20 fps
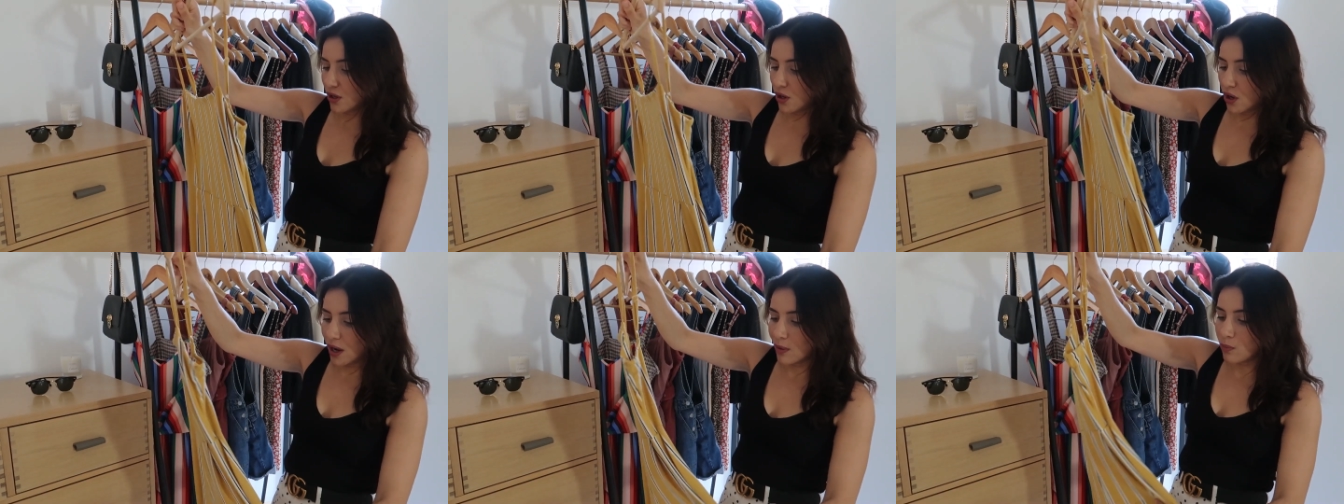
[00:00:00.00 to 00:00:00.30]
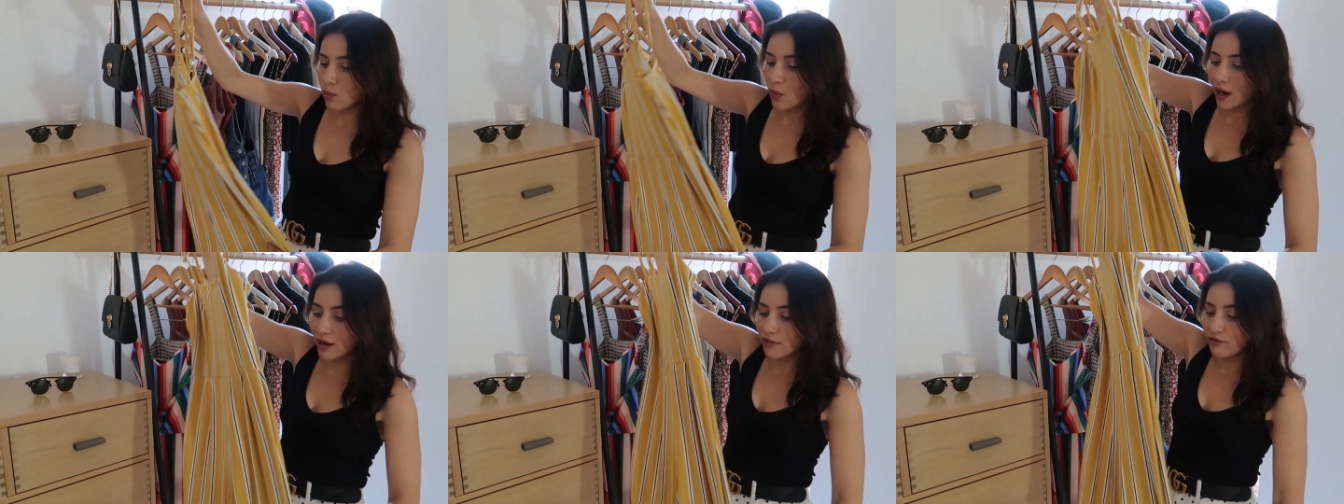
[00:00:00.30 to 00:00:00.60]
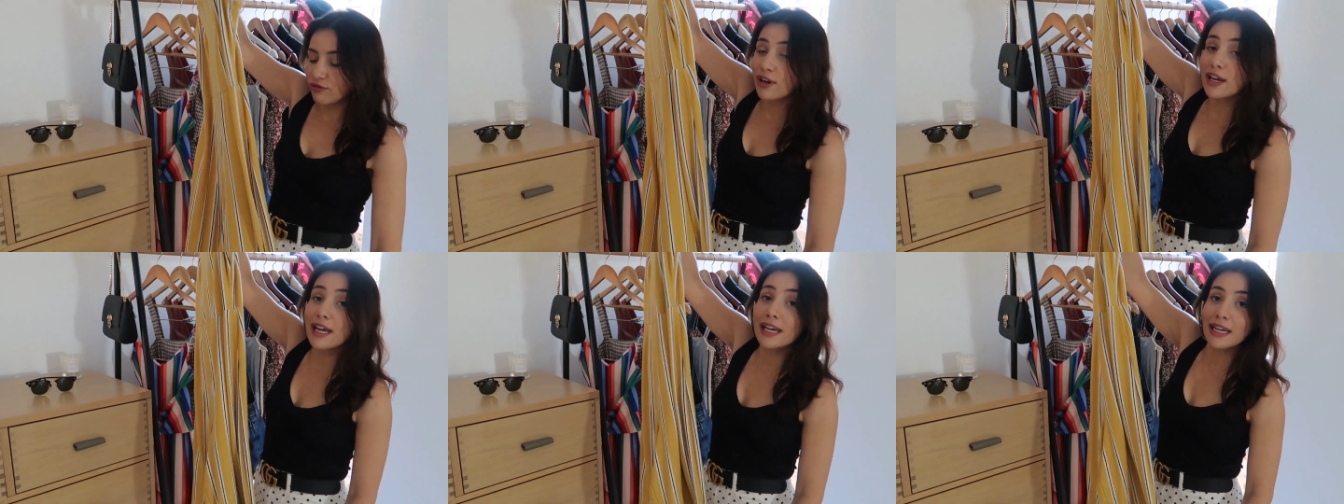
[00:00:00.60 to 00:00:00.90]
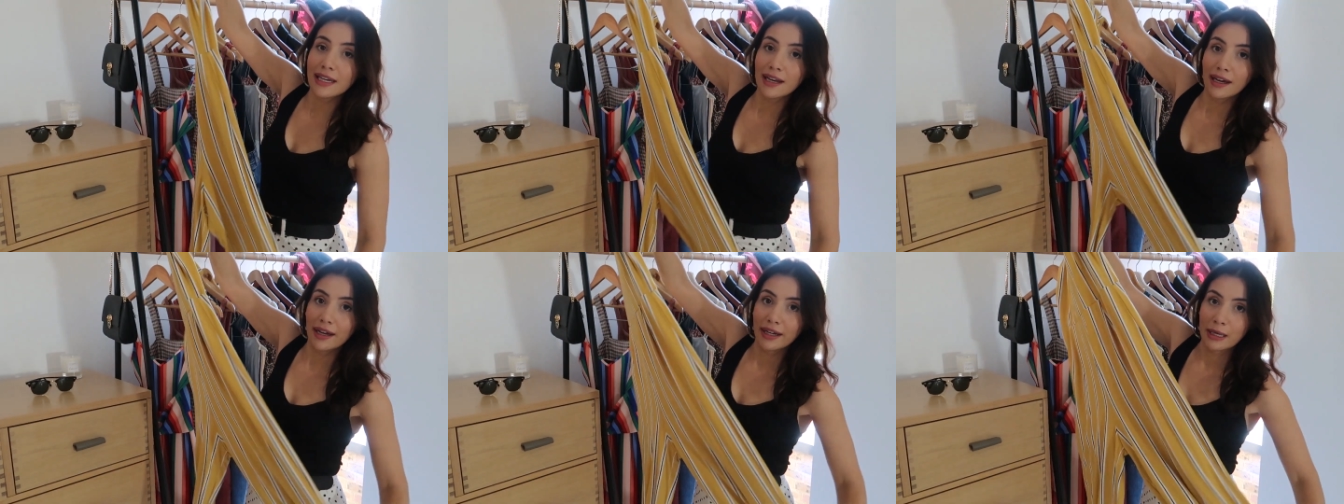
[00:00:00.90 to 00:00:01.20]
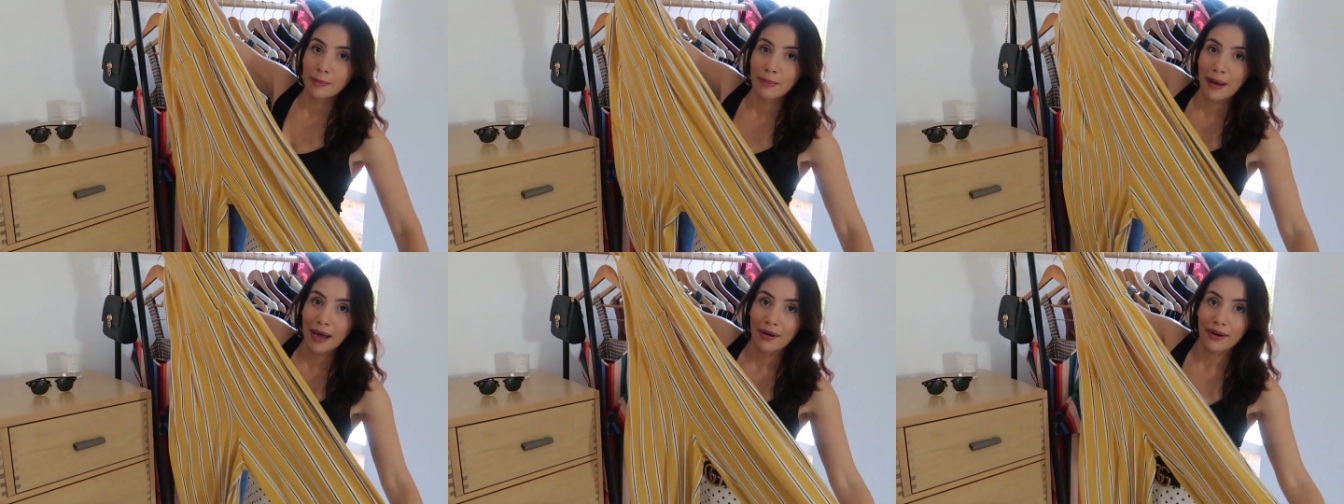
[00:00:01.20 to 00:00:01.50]
a lot, and what I really
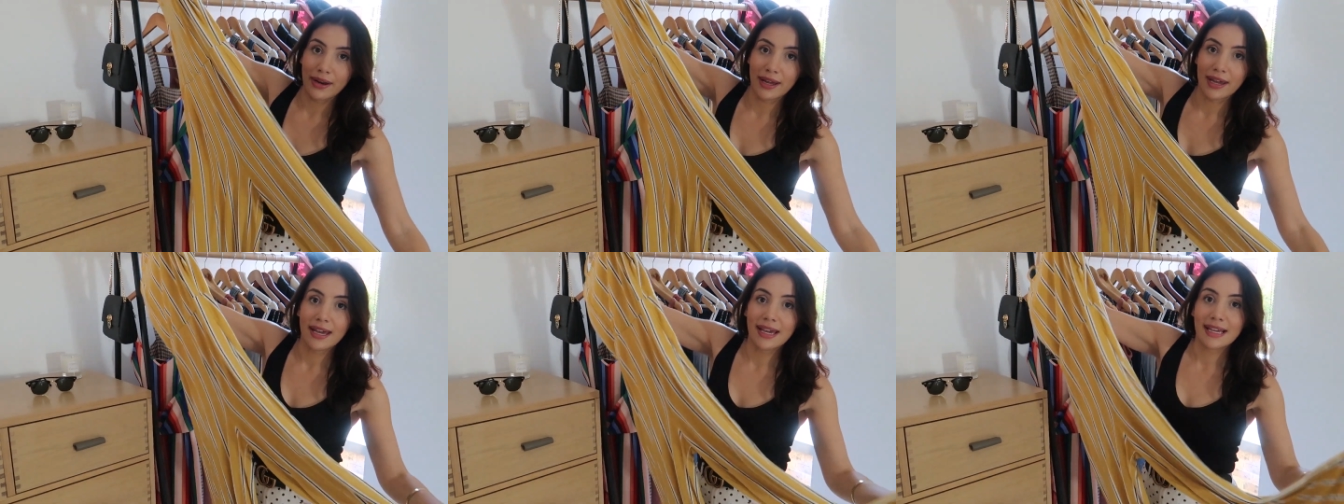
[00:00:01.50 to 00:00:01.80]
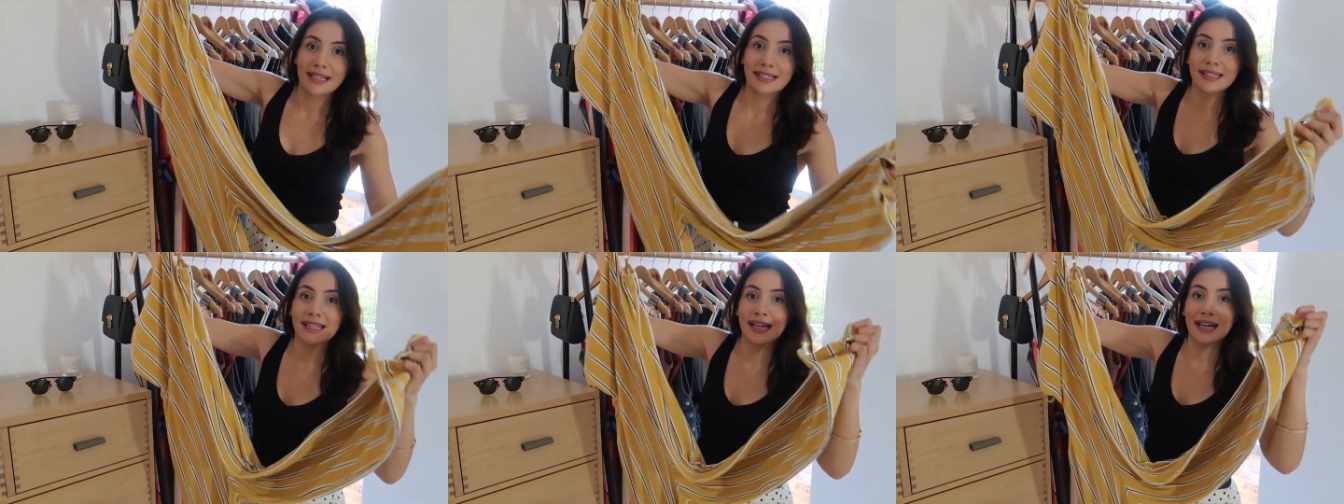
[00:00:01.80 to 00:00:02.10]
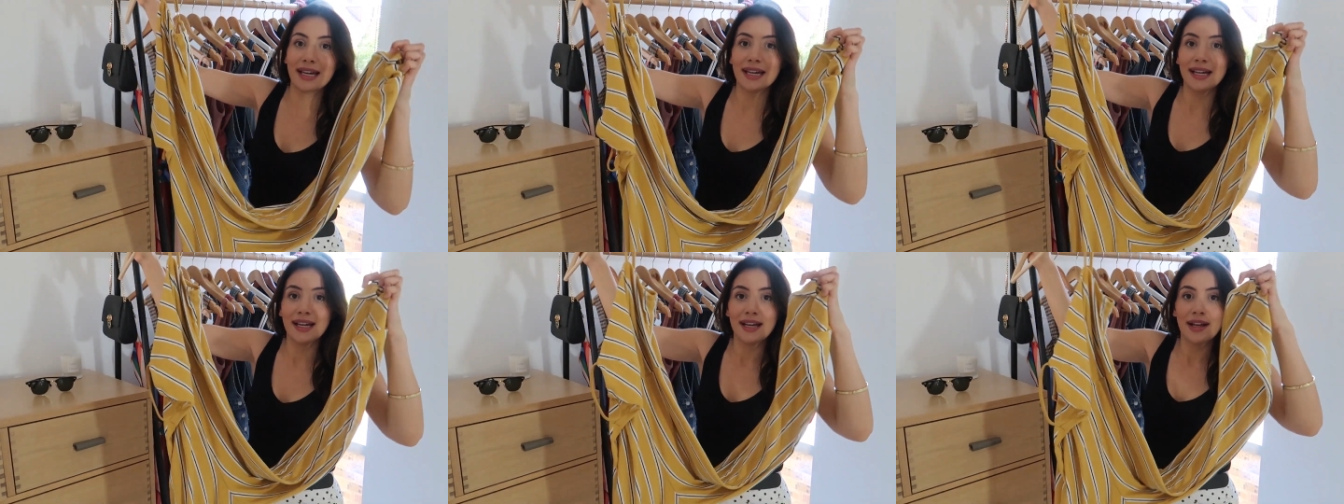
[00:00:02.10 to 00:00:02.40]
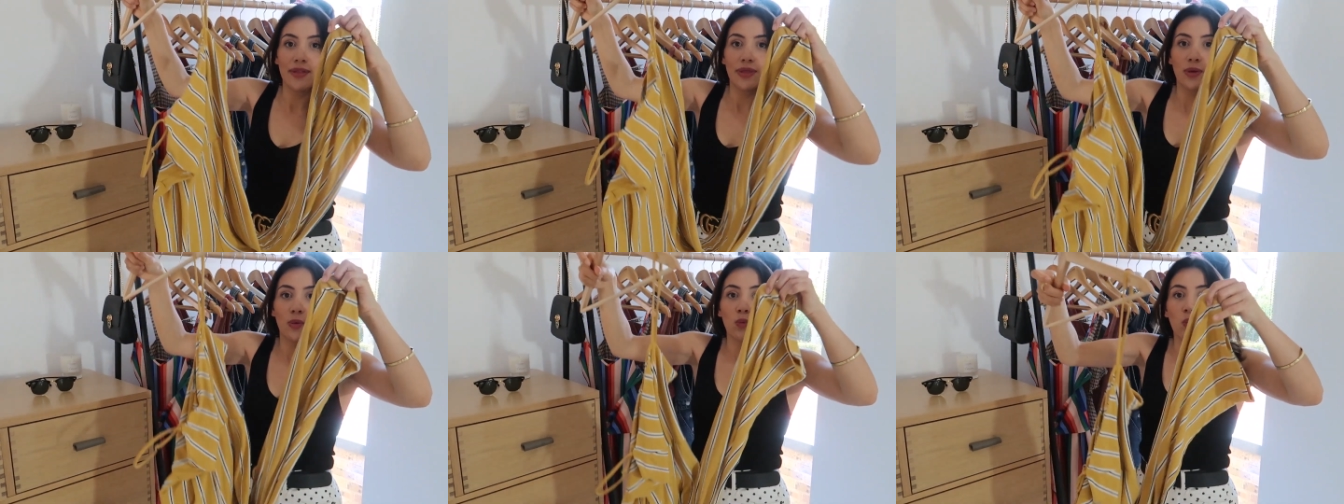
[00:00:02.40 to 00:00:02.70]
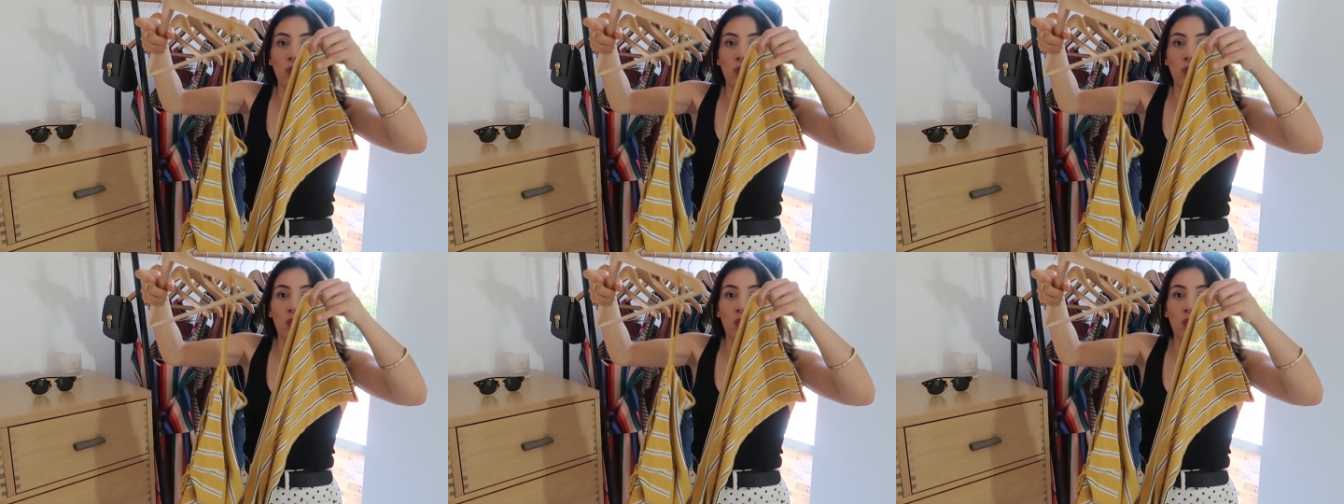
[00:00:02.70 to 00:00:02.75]
like about it is that the